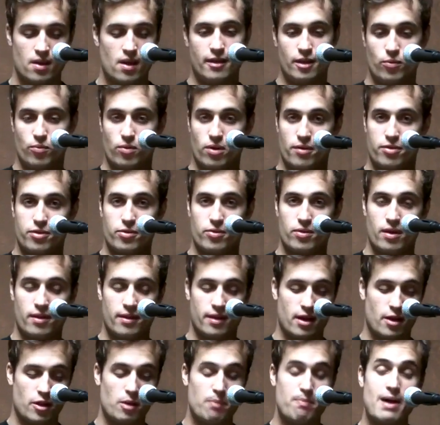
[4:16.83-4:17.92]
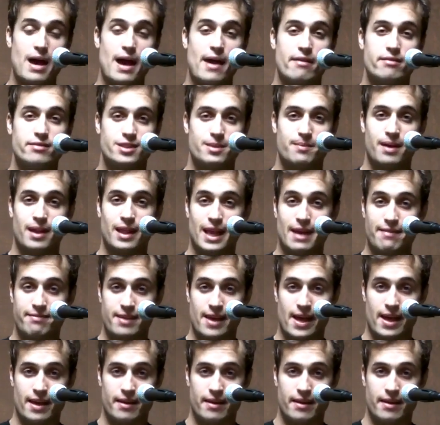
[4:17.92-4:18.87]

And then work through all the other patterns in my left